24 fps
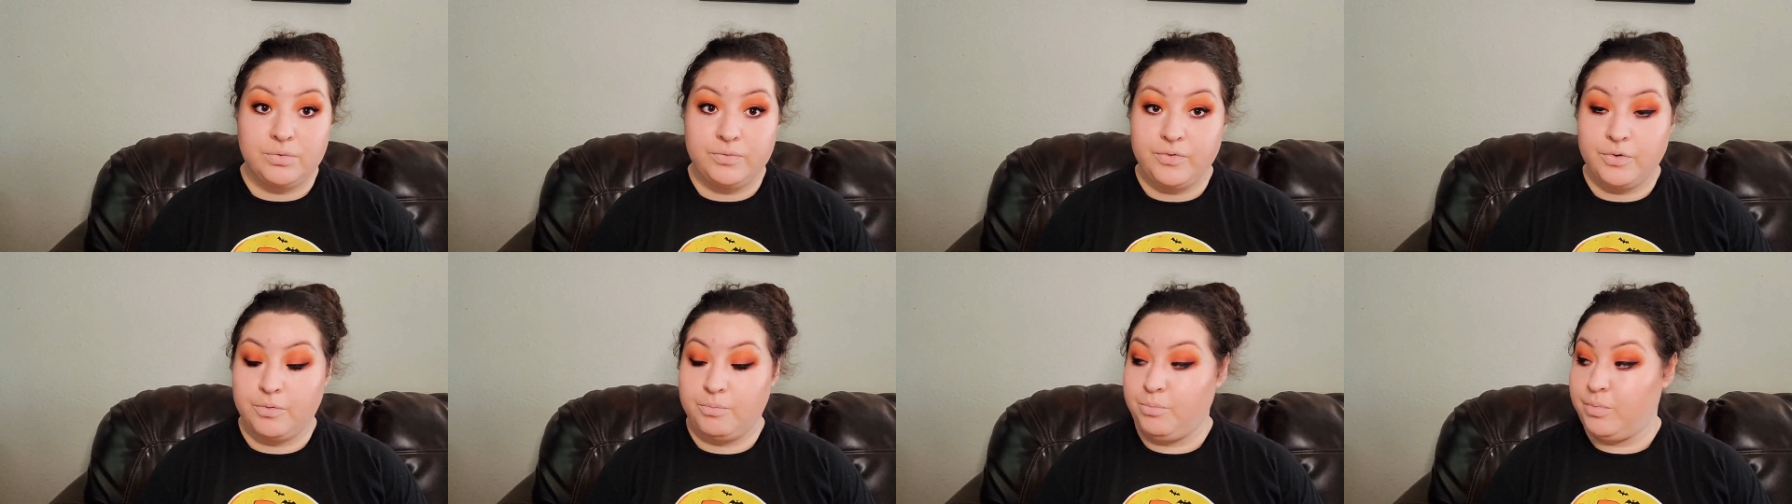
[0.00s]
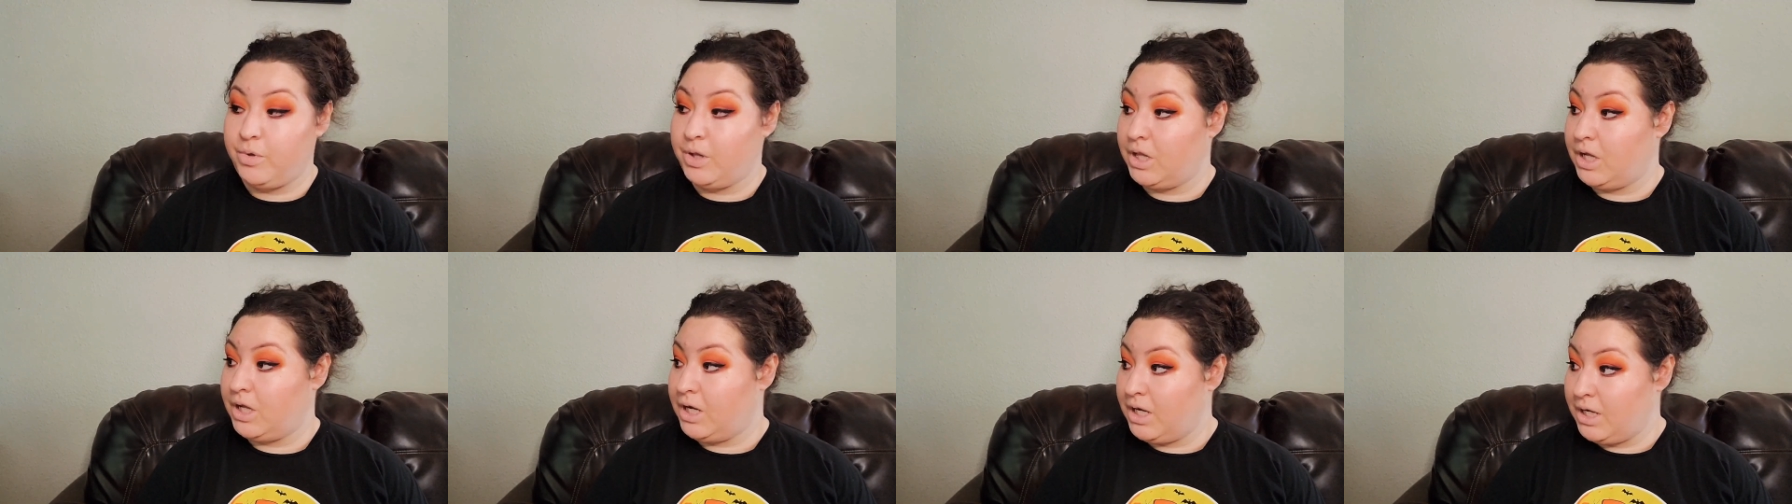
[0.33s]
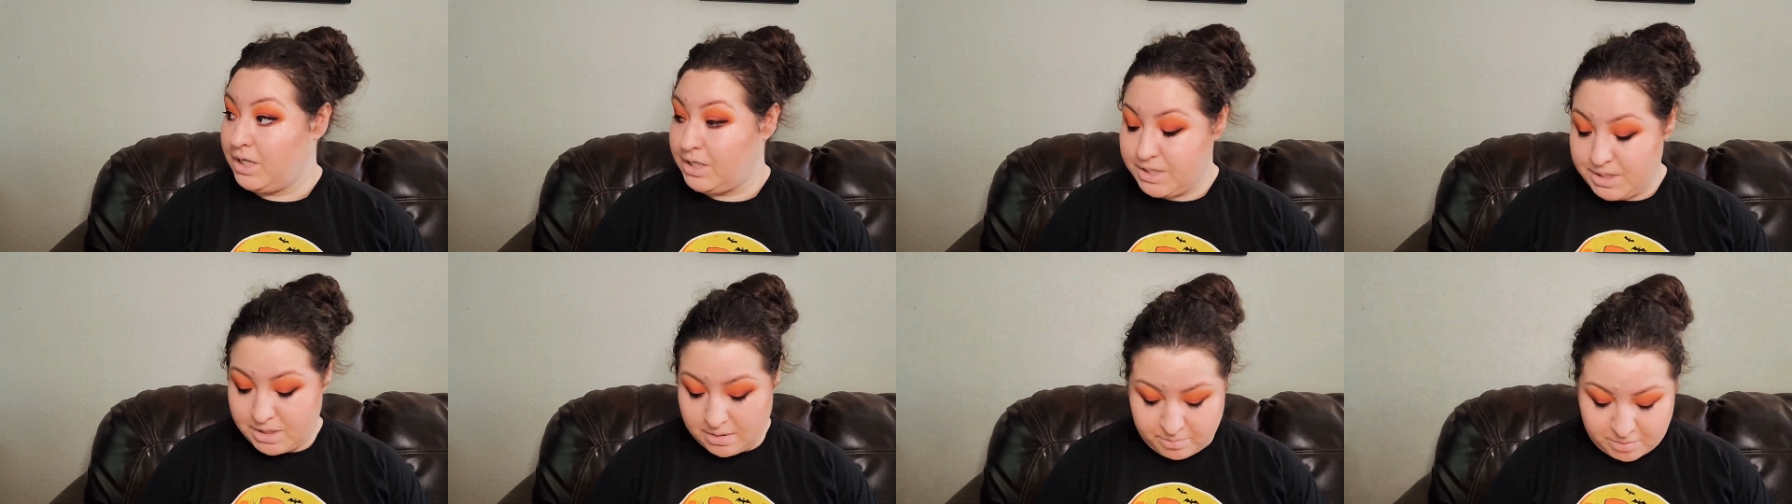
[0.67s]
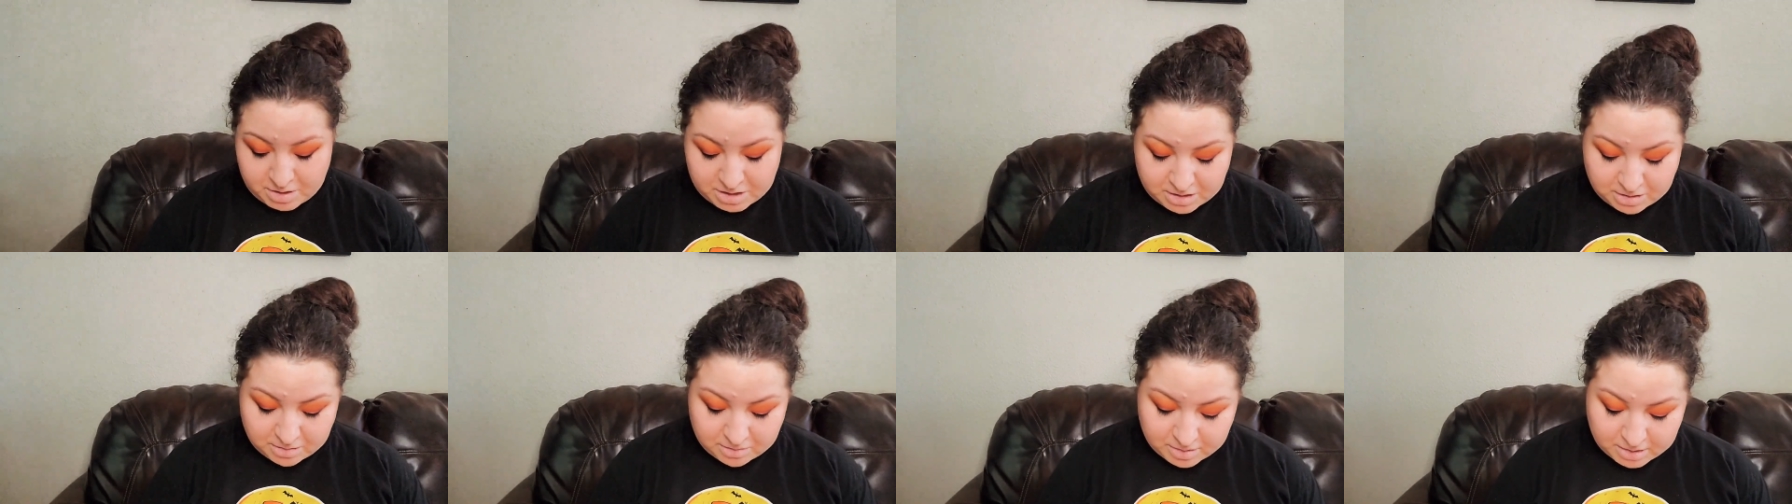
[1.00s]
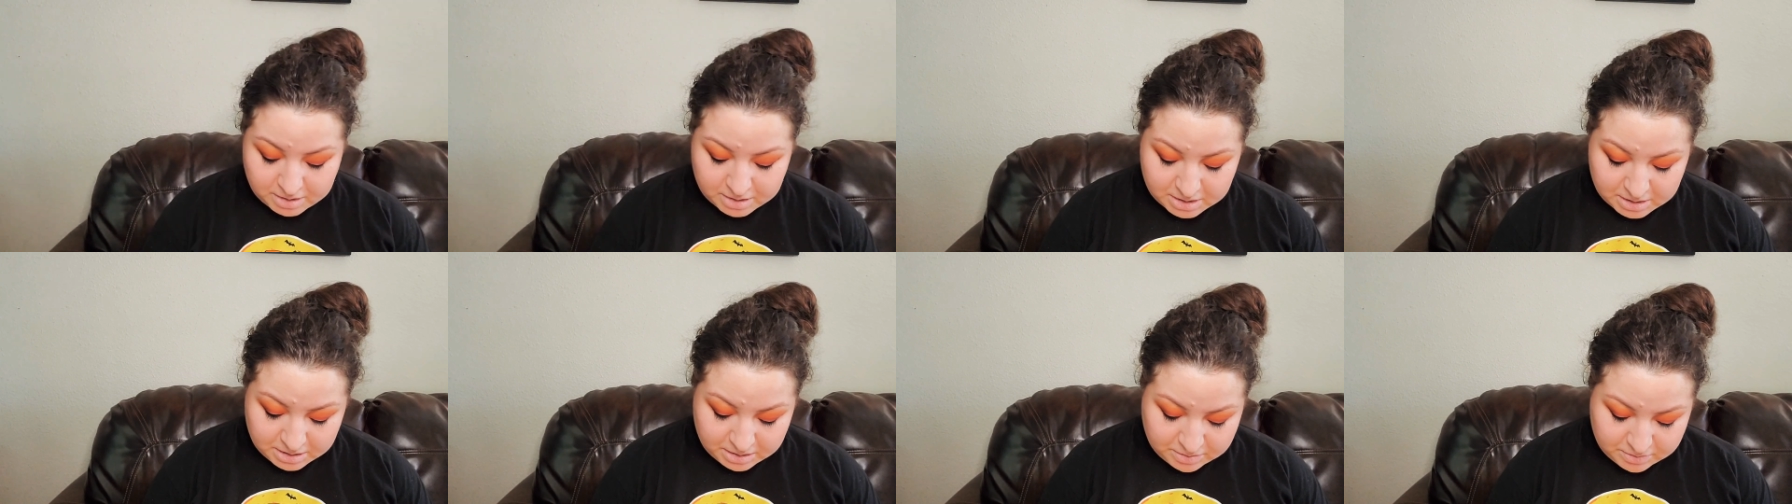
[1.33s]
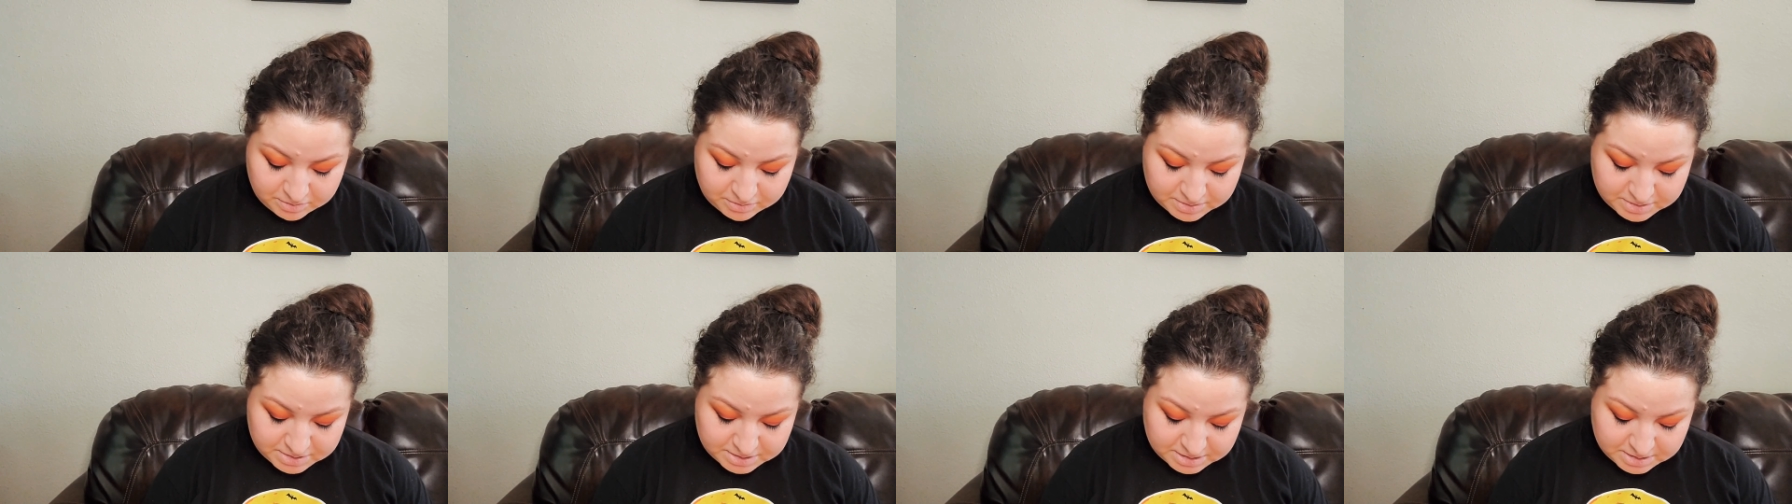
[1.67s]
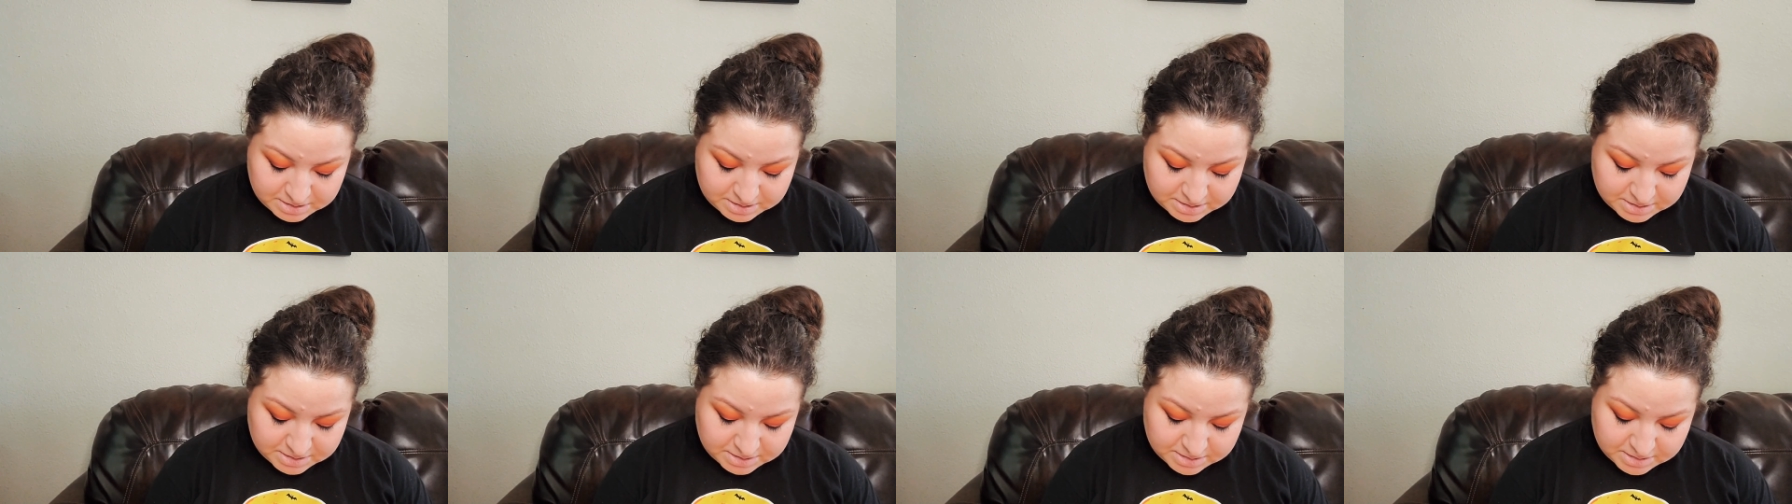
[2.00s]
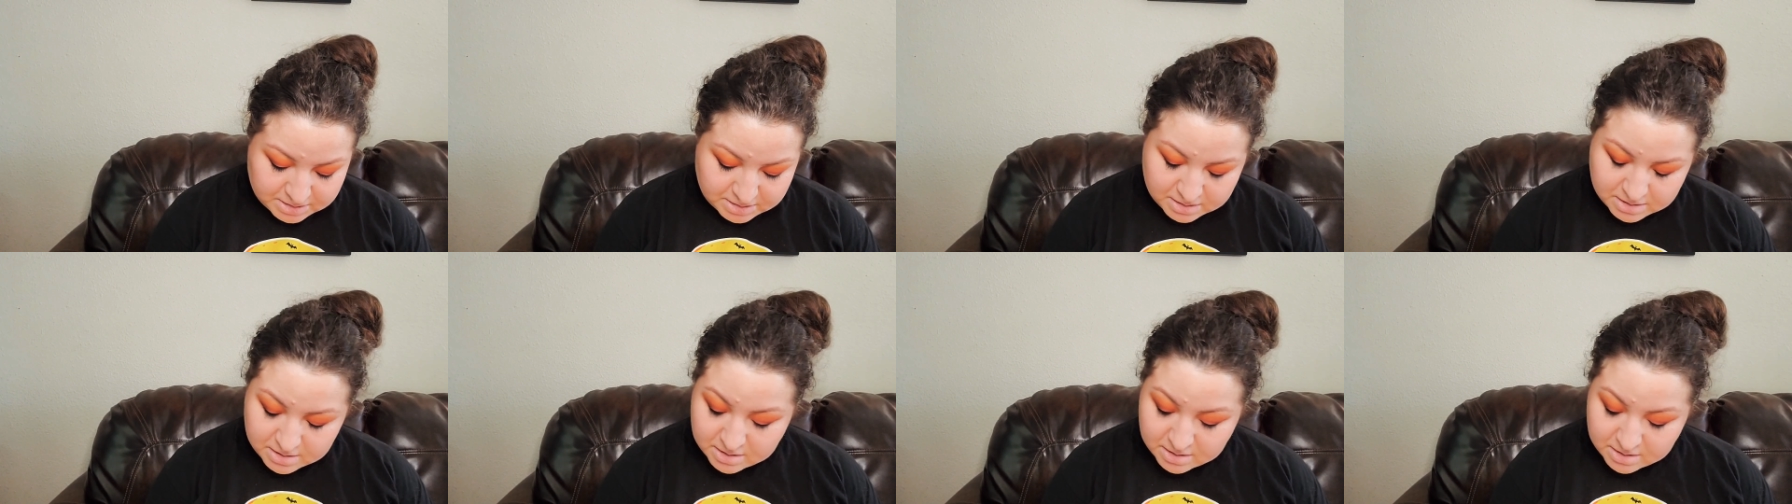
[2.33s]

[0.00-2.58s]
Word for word: for blush, I'm gonna go ahead and use this